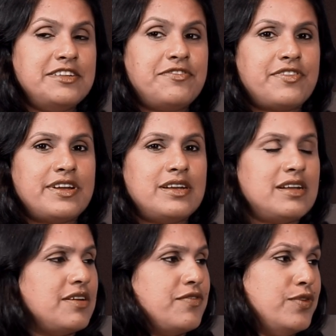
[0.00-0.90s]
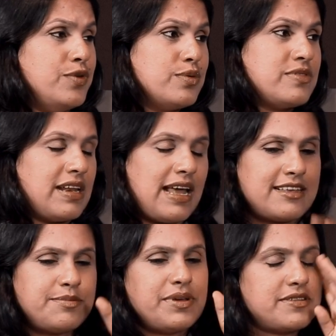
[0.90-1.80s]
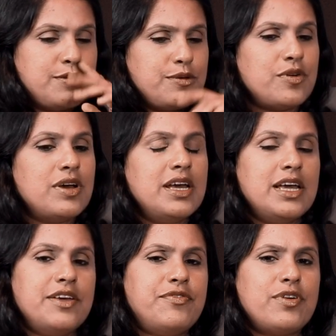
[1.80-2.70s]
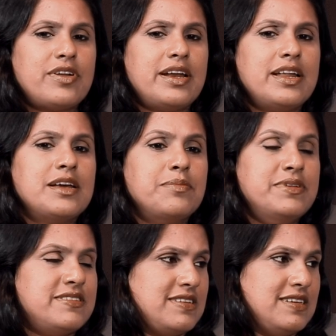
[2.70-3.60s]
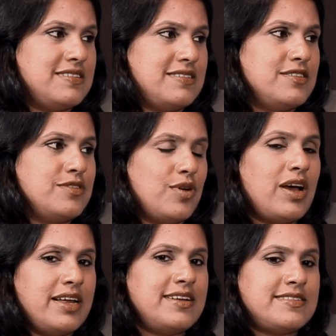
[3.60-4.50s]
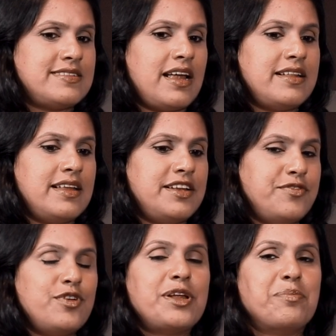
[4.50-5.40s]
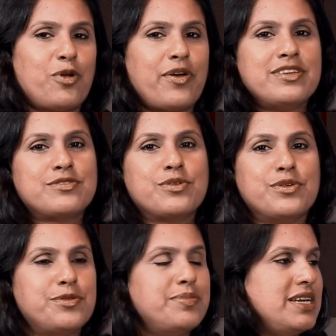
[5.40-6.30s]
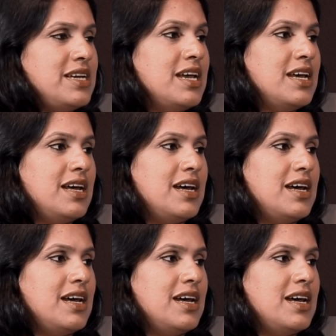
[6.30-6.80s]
different views and aspects. If you're running a business, I understand that if your employee is going to be